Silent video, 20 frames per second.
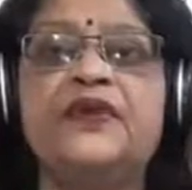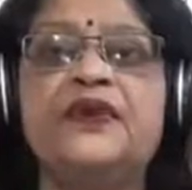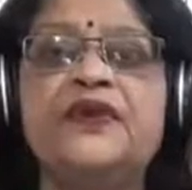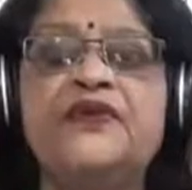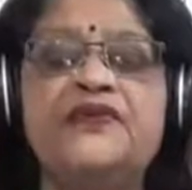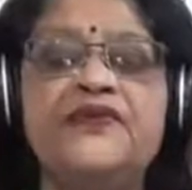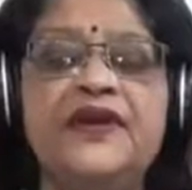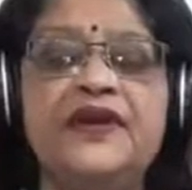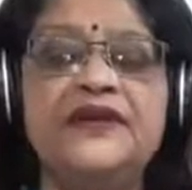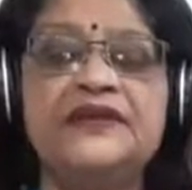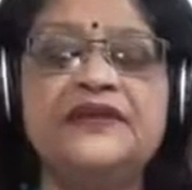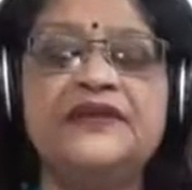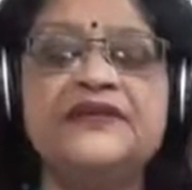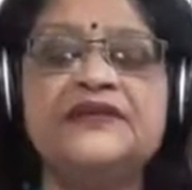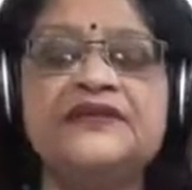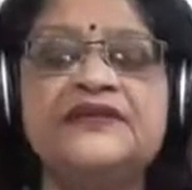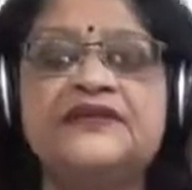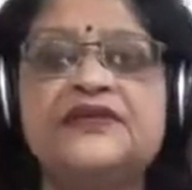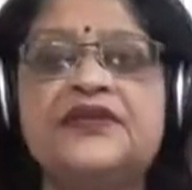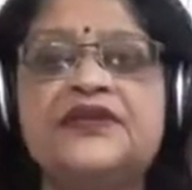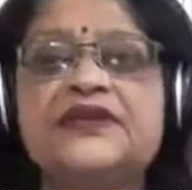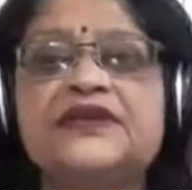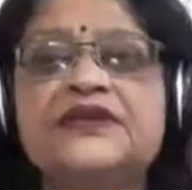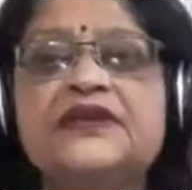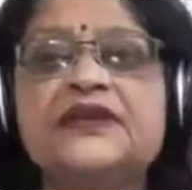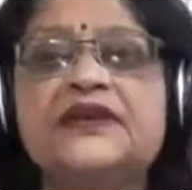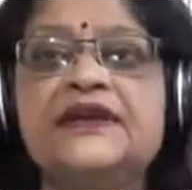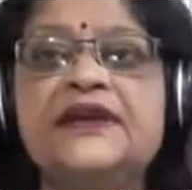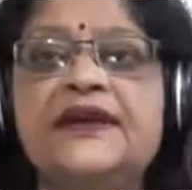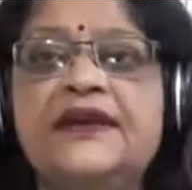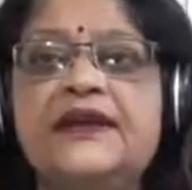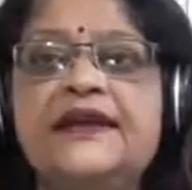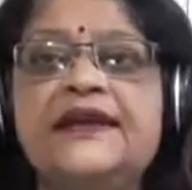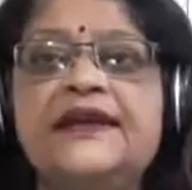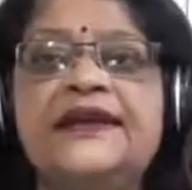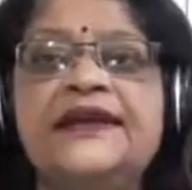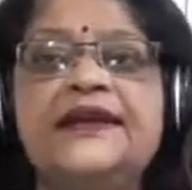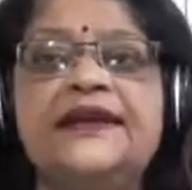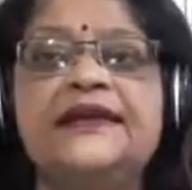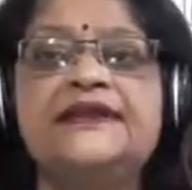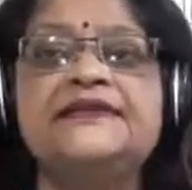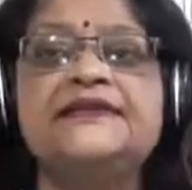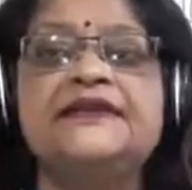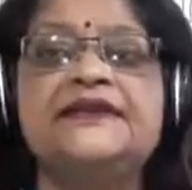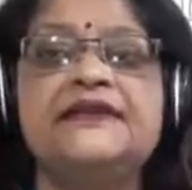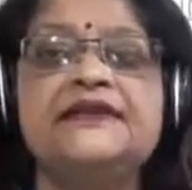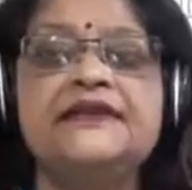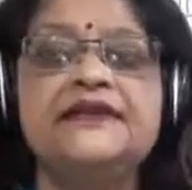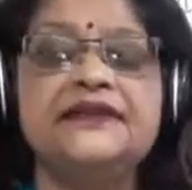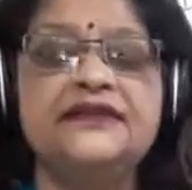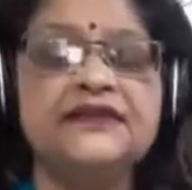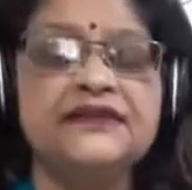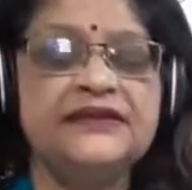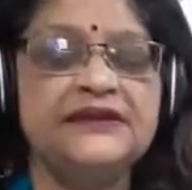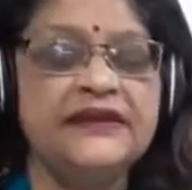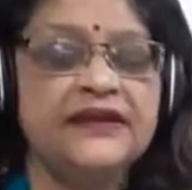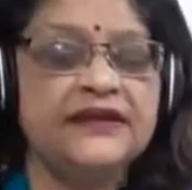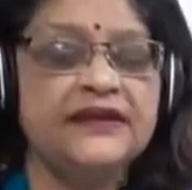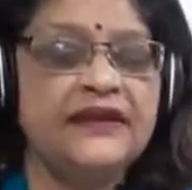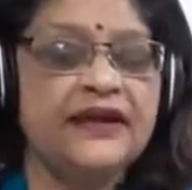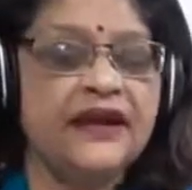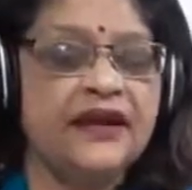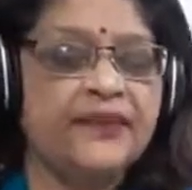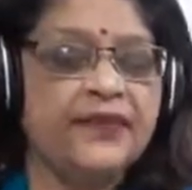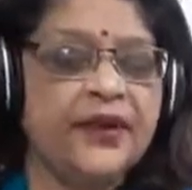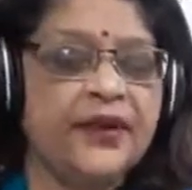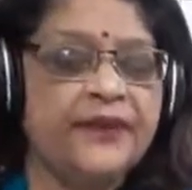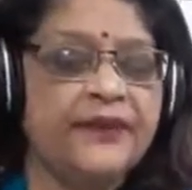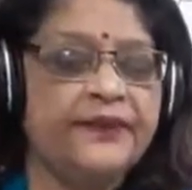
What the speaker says: In fact, it's not a lesson, it is a drama,